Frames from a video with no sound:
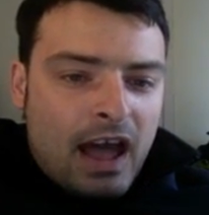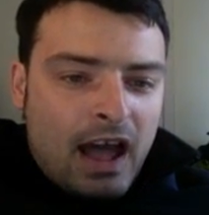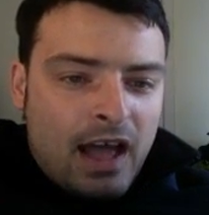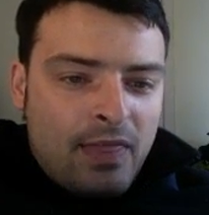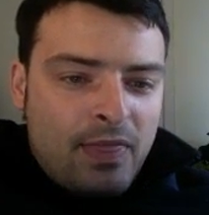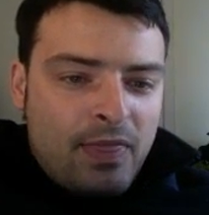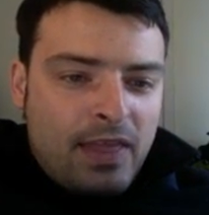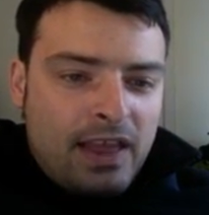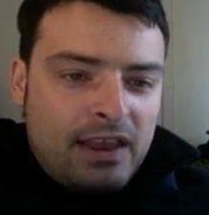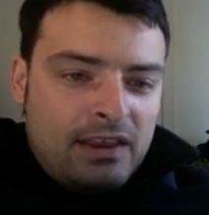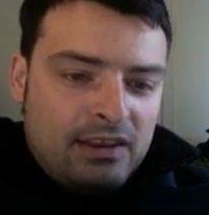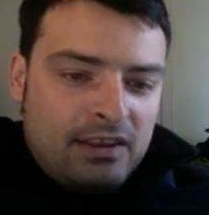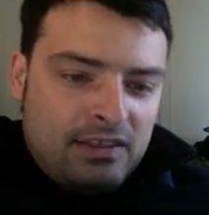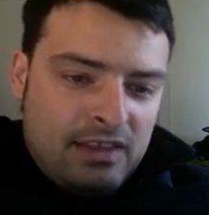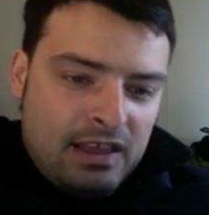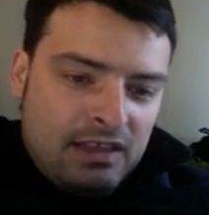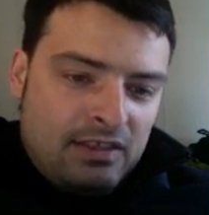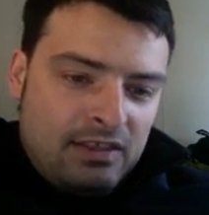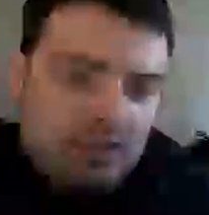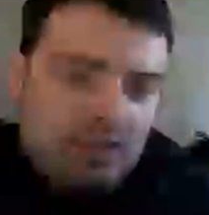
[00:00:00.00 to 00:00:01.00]
And then
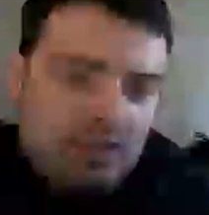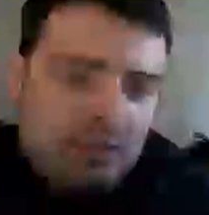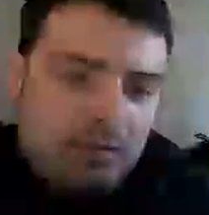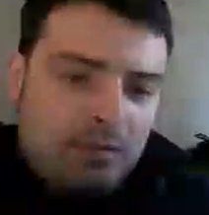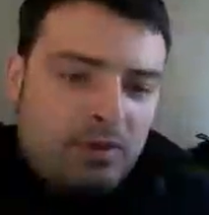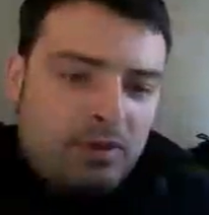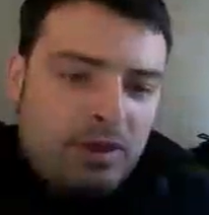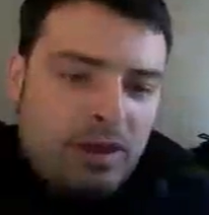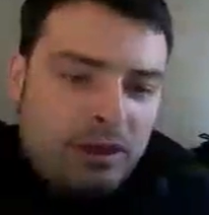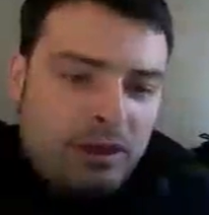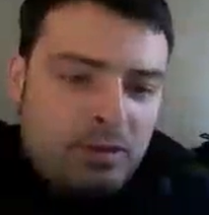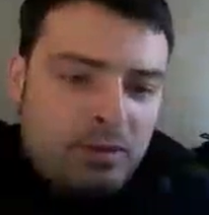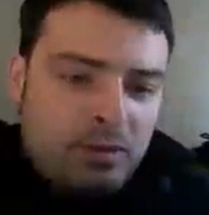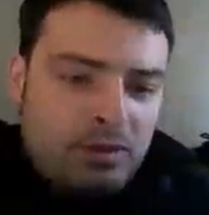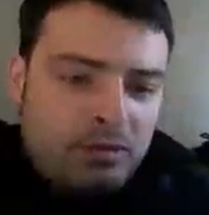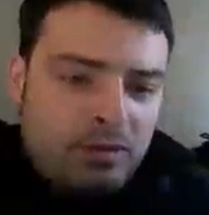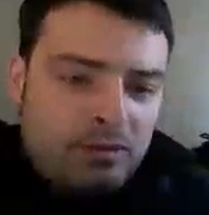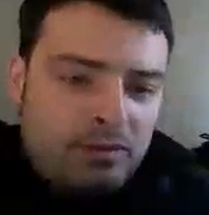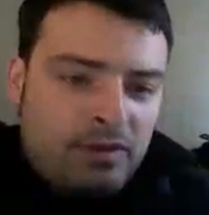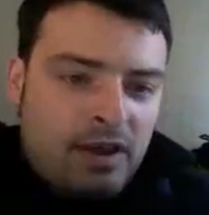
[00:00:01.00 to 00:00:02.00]
the other bit
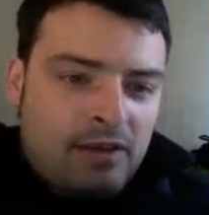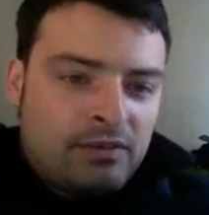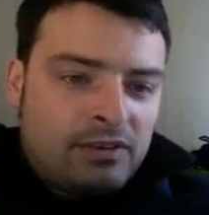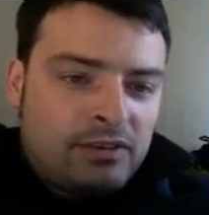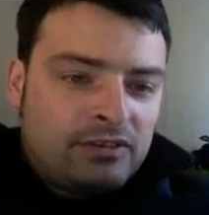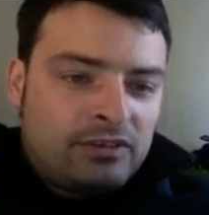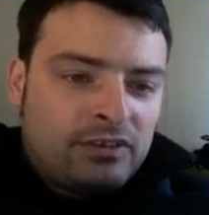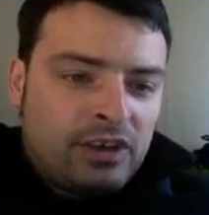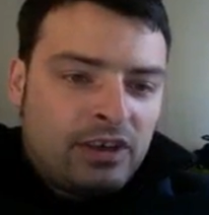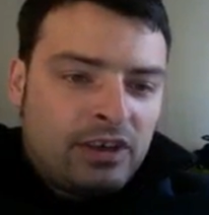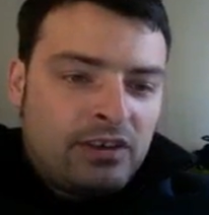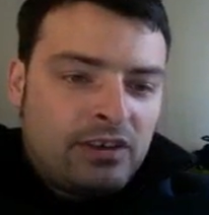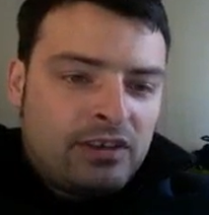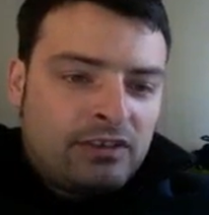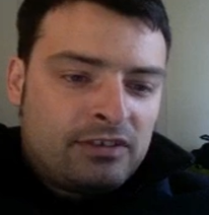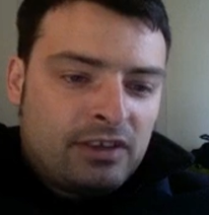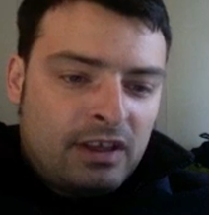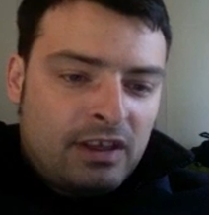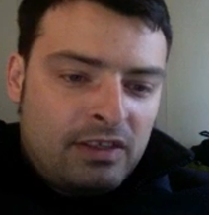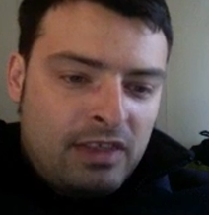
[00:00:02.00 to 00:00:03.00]
that we've covered. So
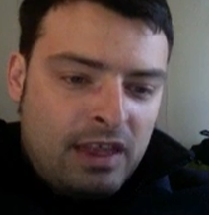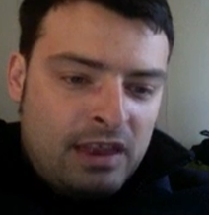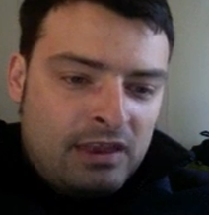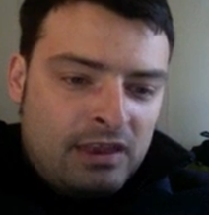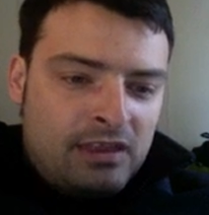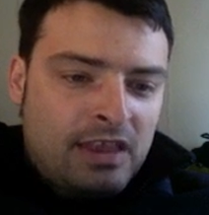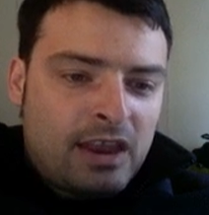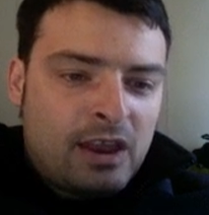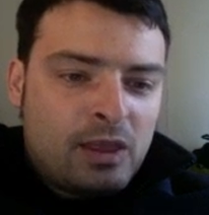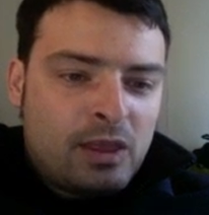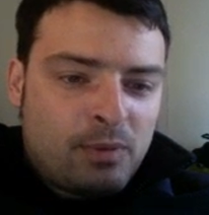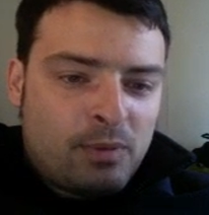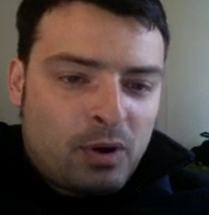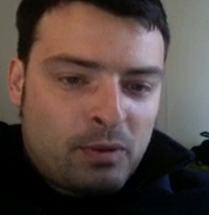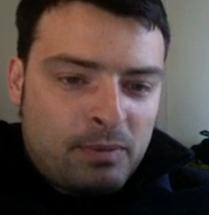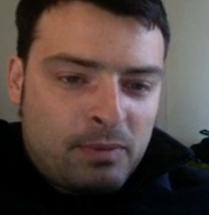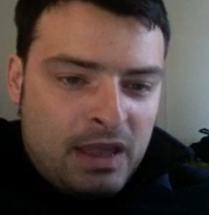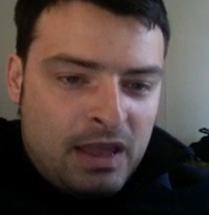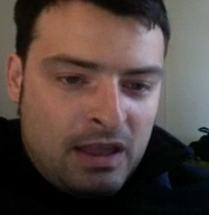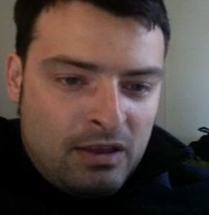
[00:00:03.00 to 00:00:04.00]
and then at the
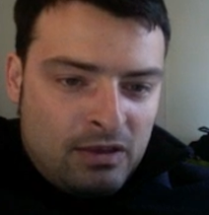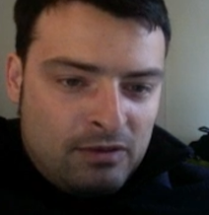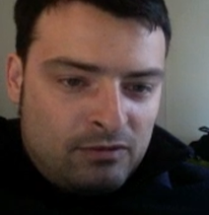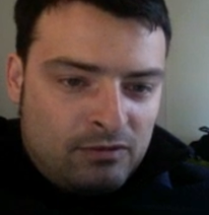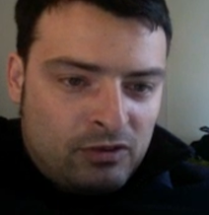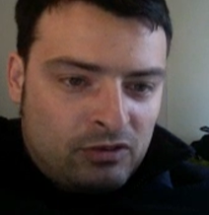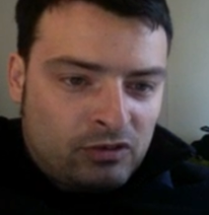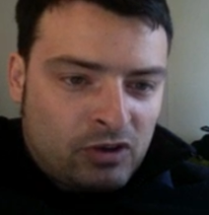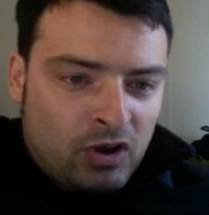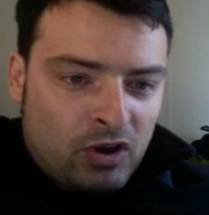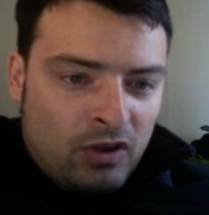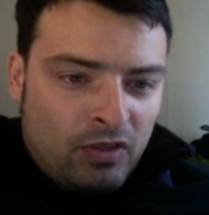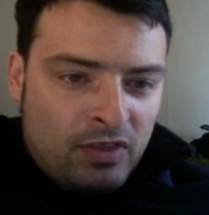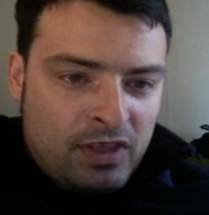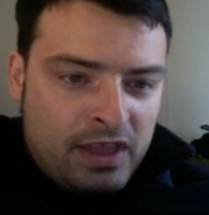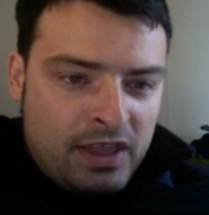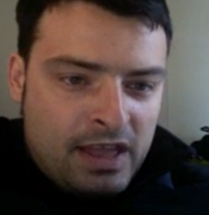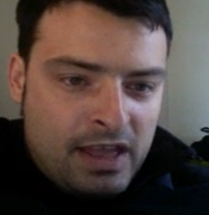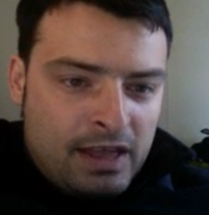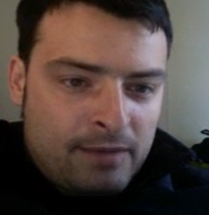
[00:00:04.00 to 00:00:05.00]
bottom here you've just got
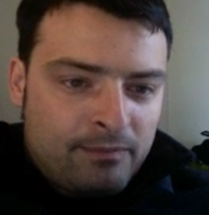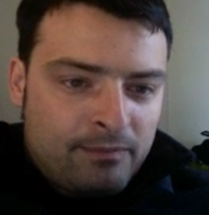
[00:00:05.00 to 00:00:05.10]
the